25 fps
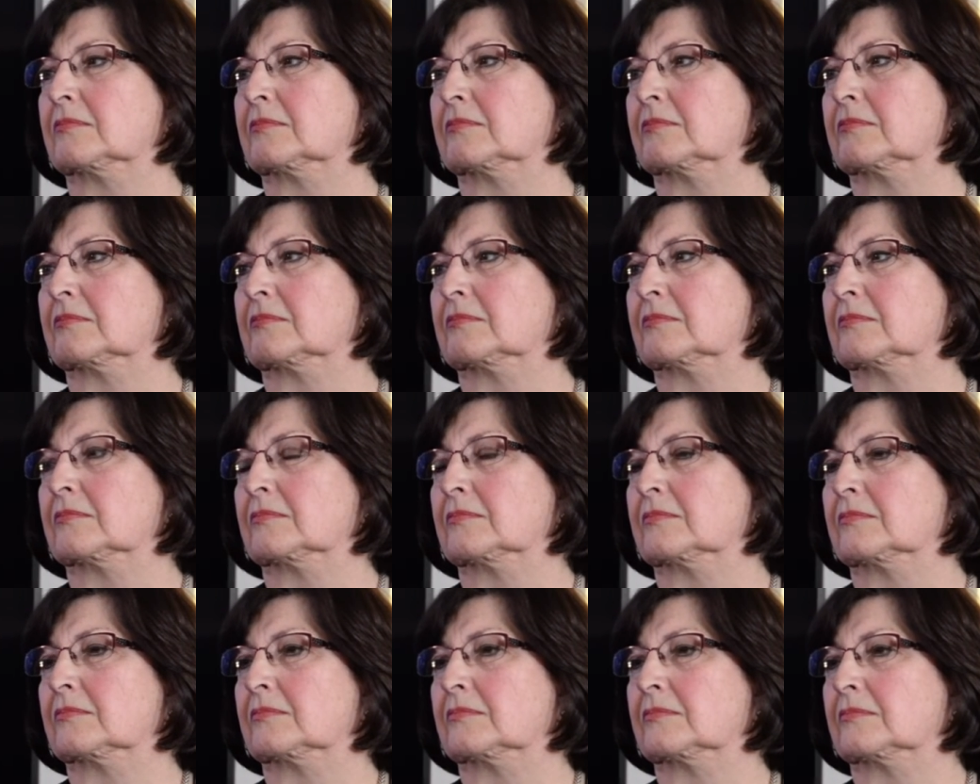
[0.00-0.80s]

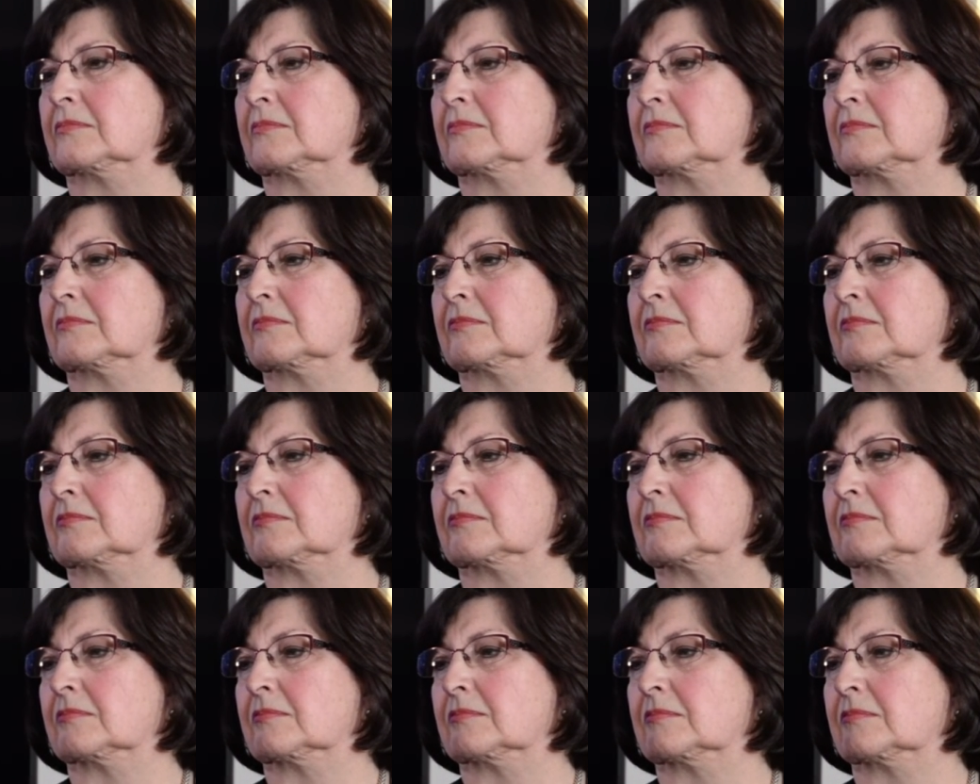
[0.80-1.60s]

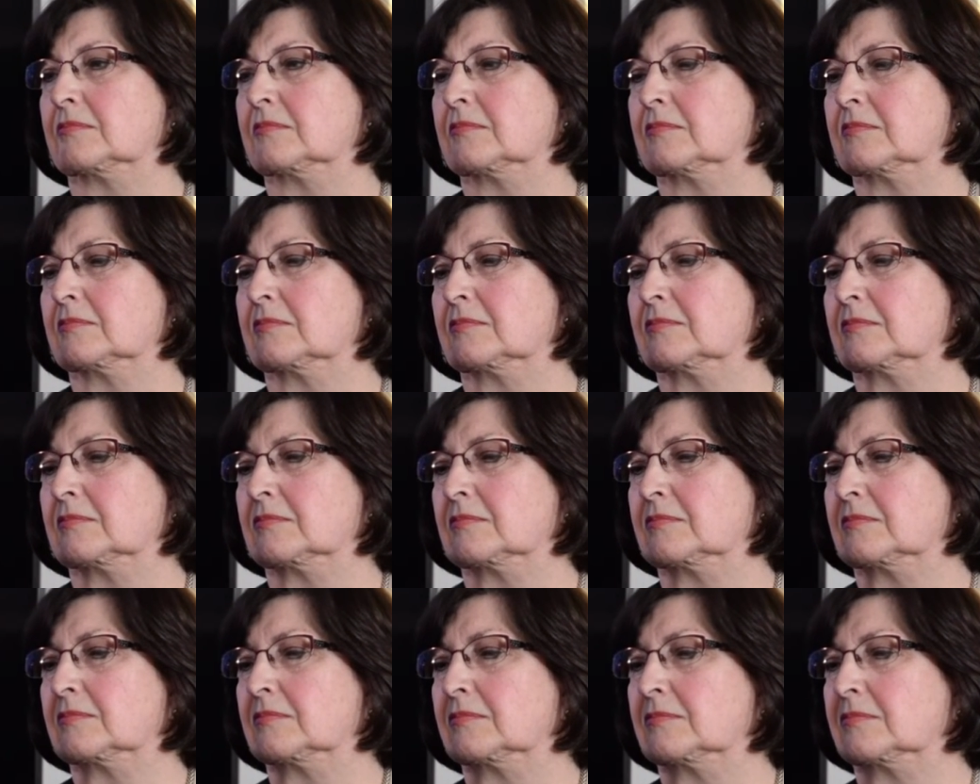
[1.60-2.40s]

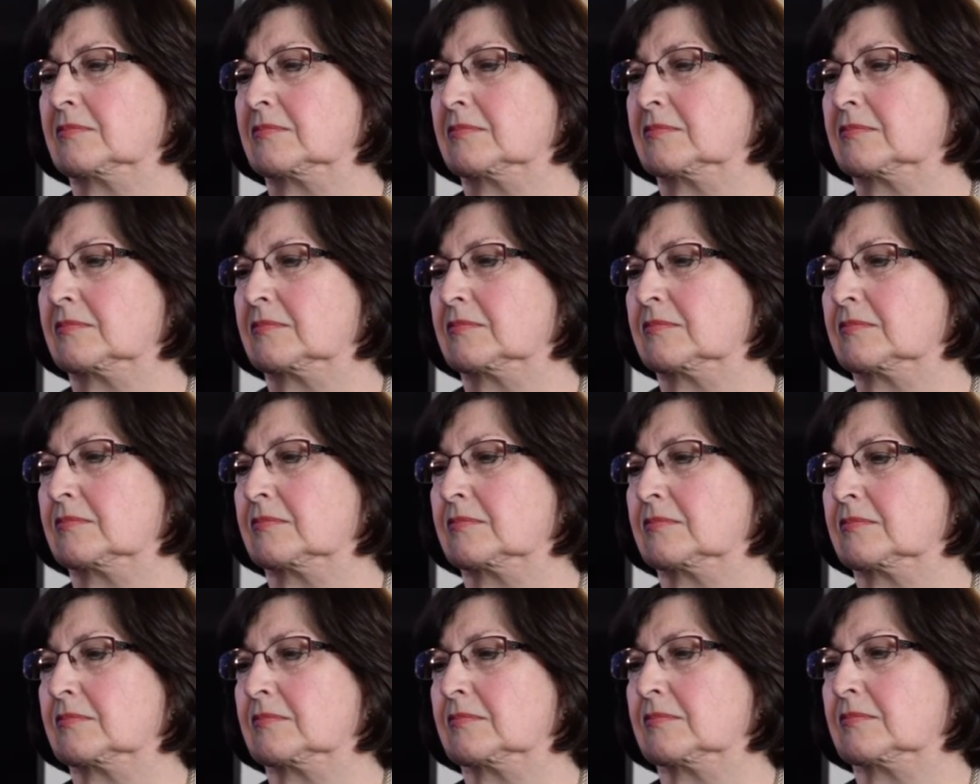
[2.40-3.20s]

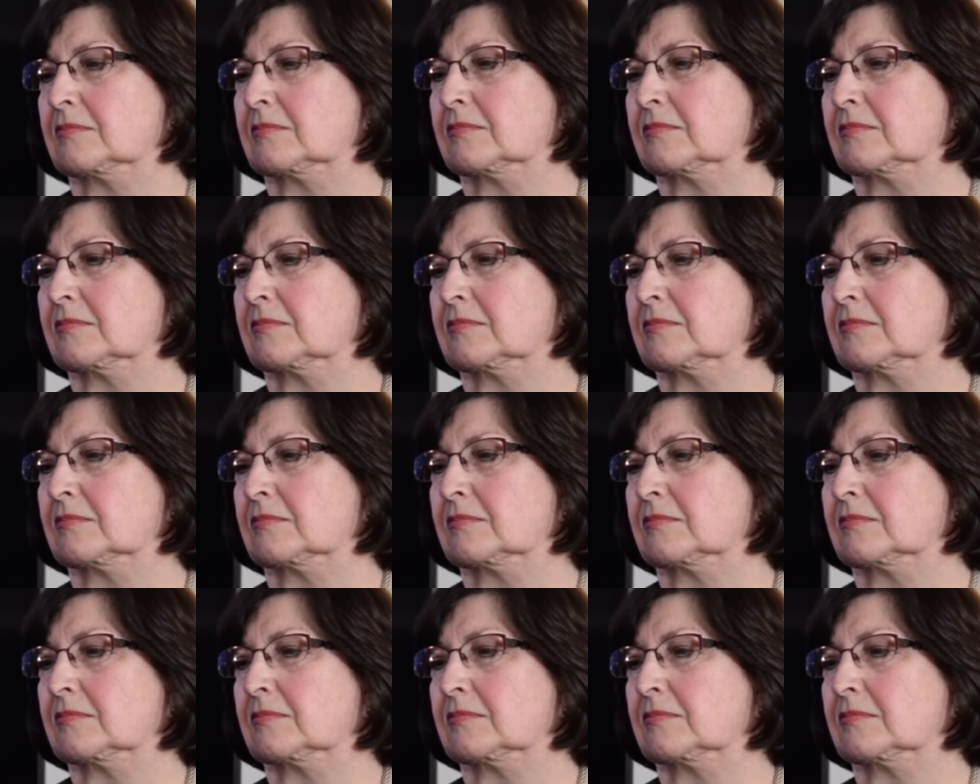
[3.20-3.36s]
The person shown says nothing.